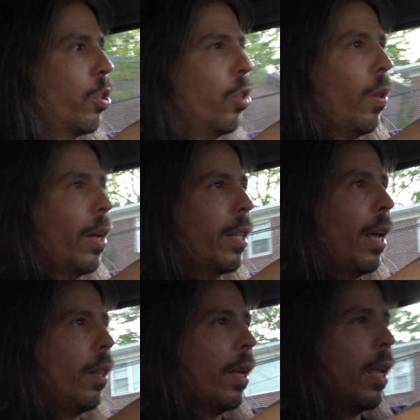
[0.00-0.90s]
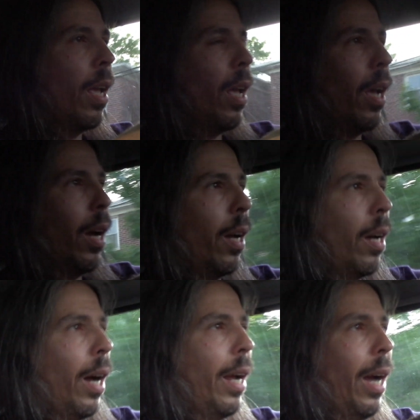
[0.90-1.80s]
shit like that? Like,
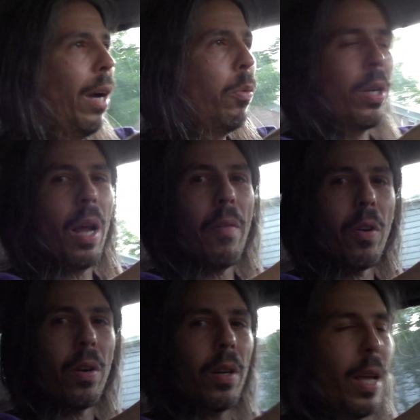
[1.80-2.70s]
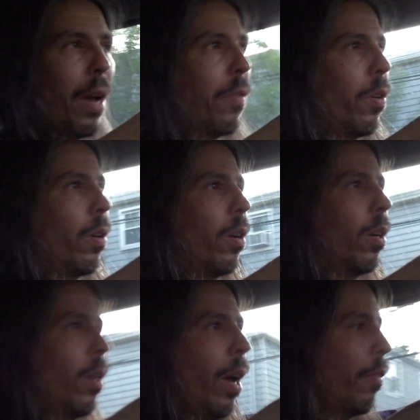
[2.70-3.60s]
I would never, ever
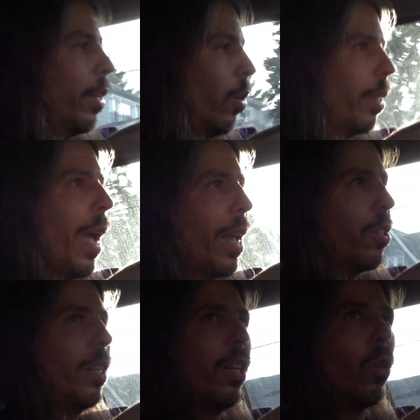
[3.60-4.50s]
have the audacity to